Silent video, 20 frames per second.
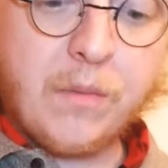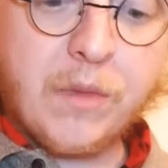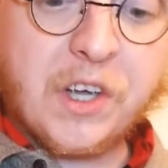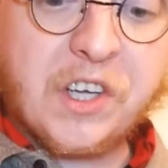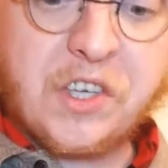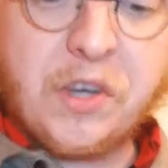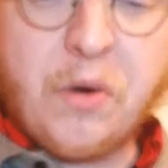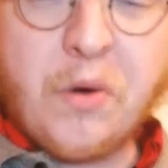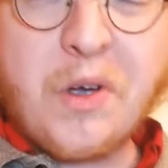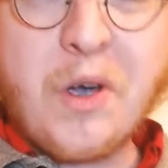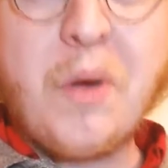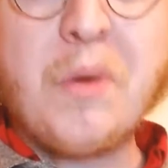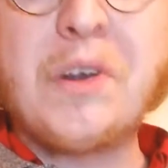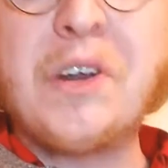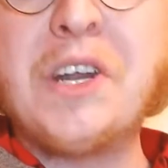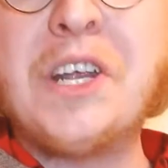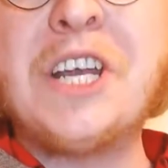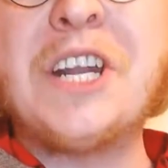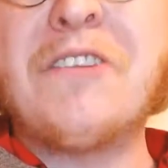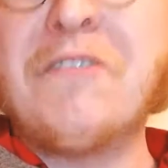"Because you're going
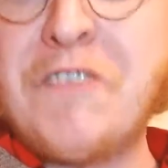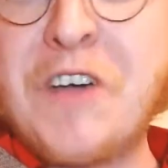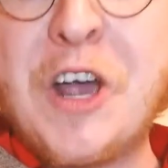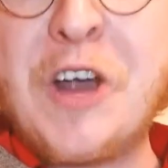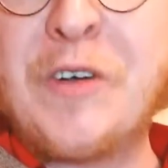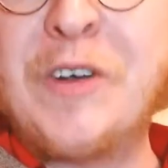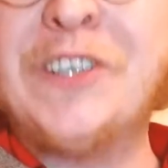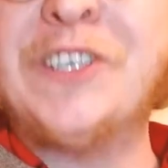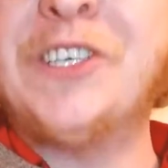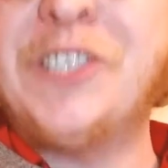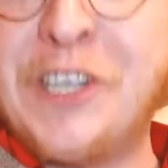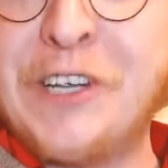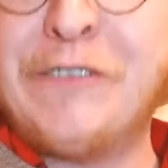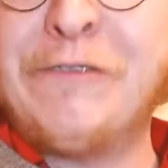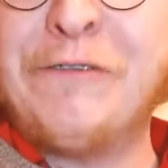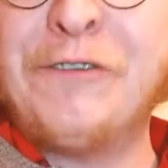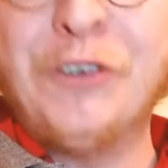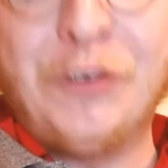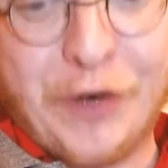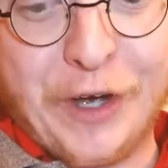to need a very
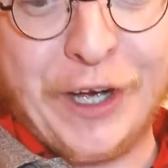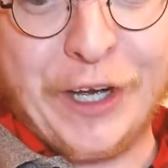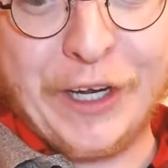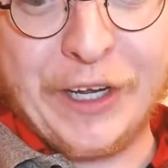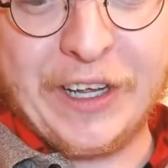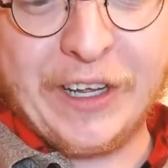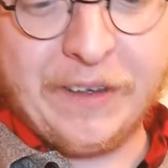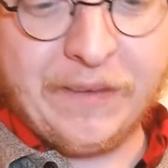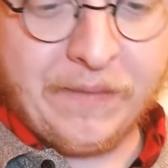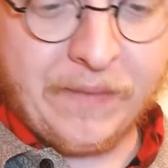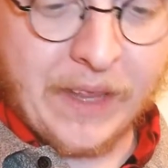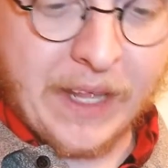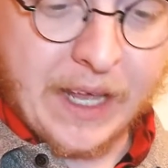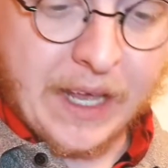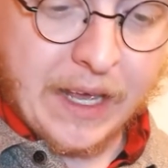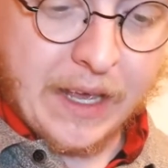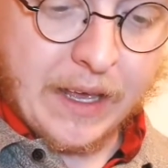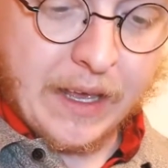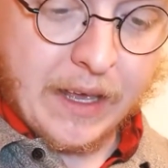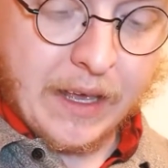stiff drink."
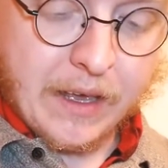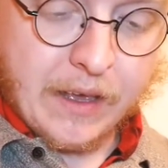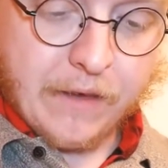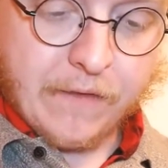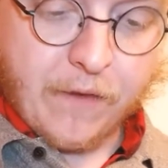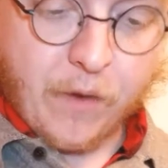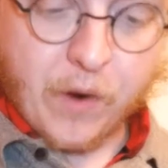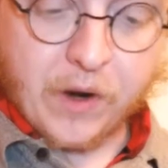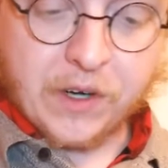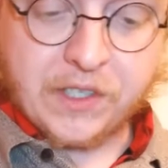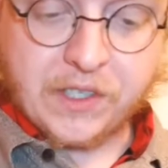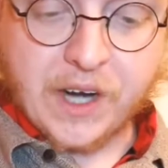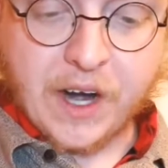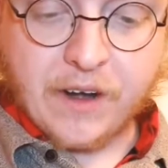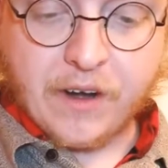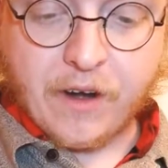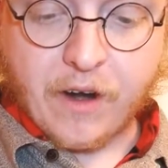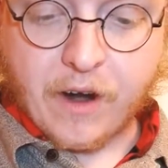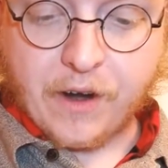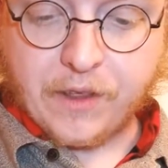Ford
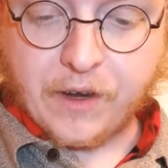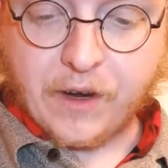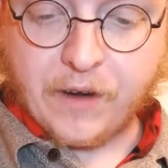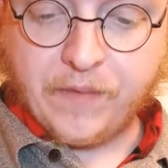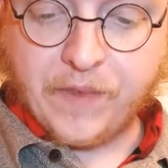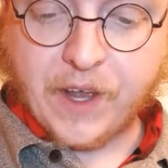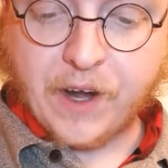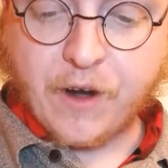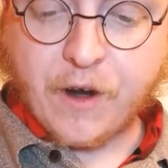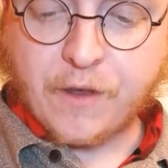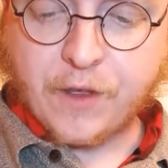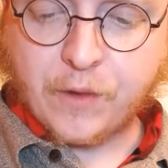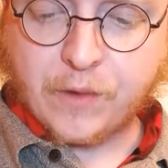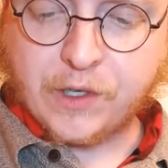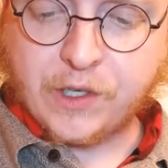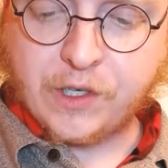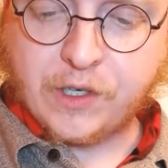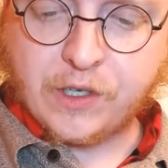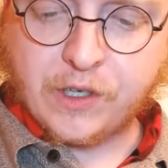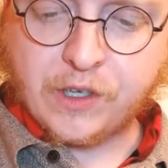stared at Arthur, and Arthur
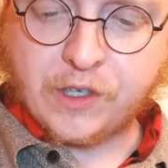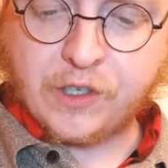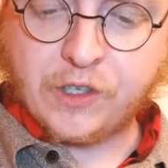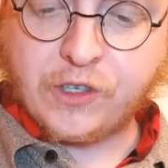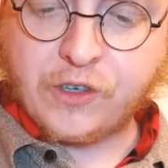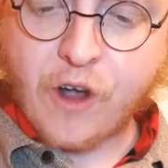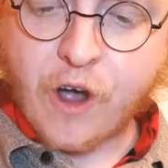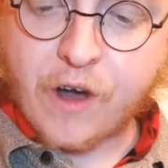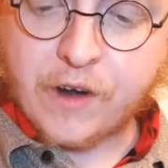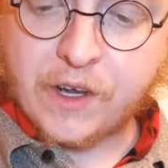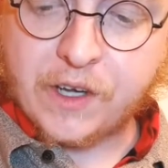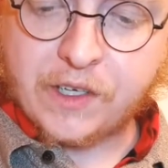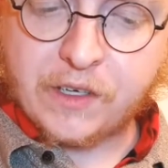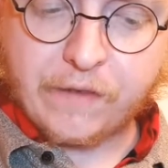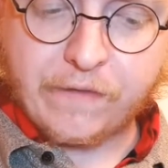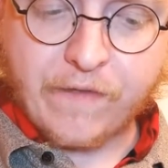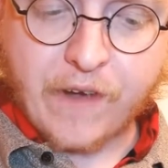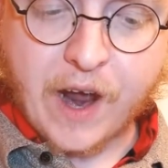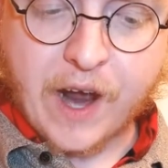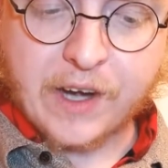was astonished
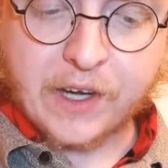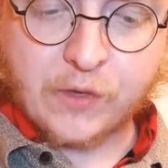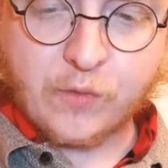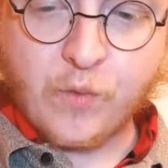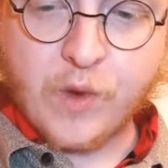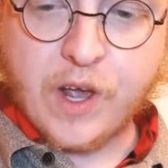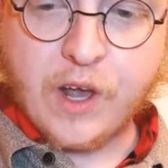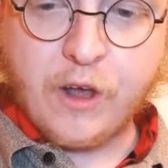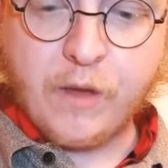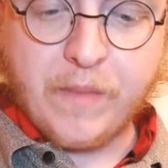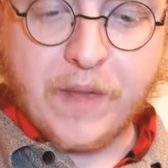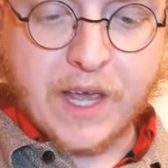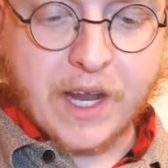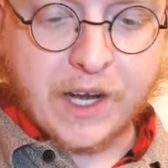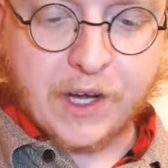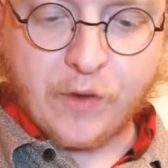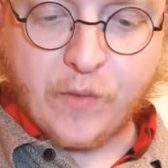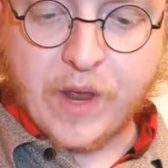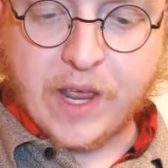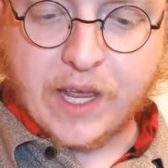to find his will
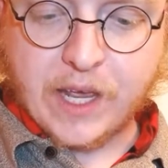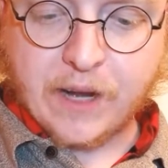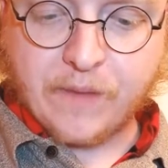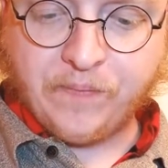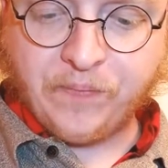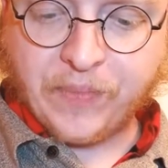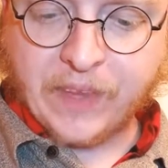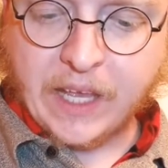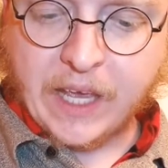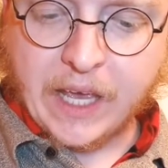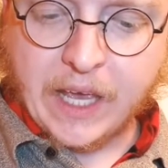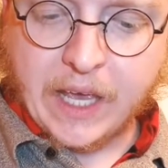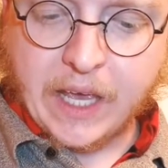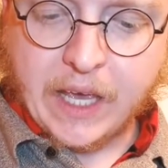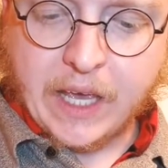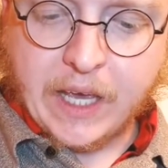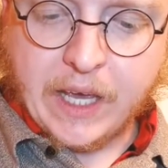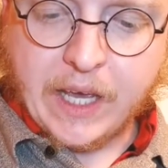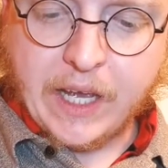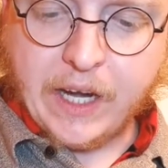beginning to weaken.
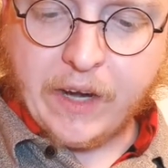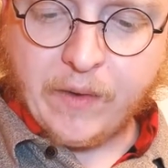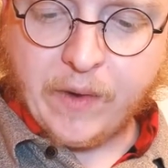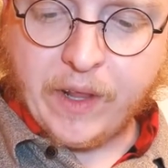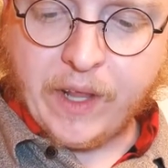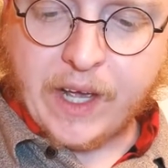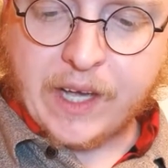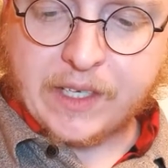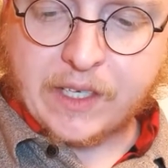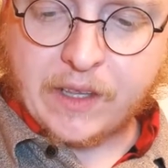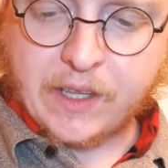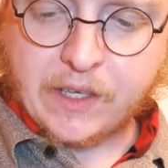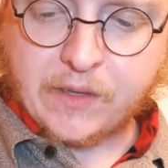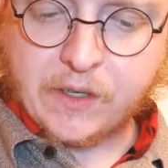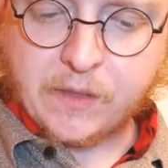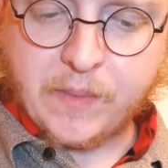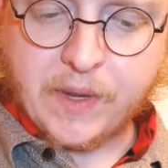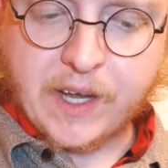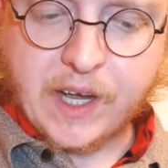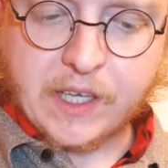He didn't realize that
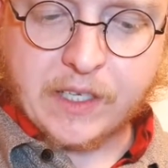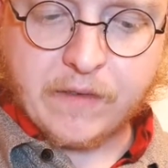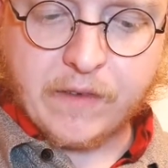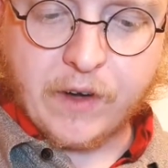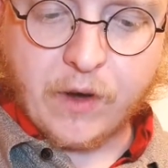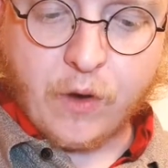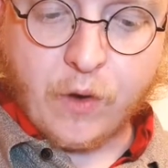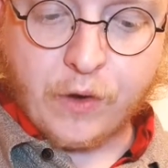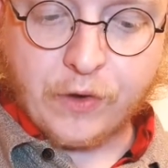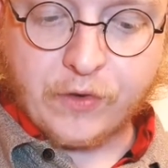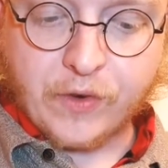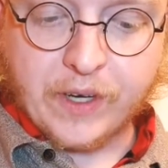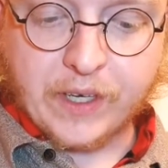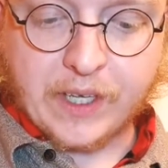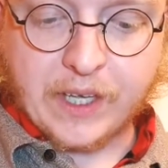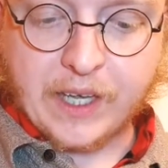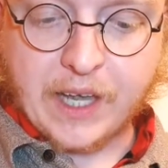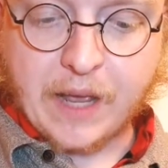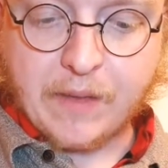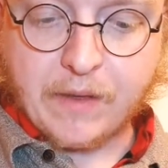this was because of an old
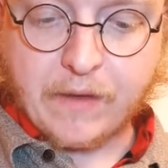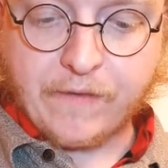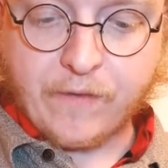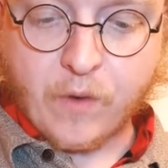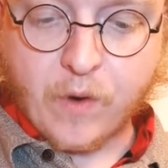drinking game that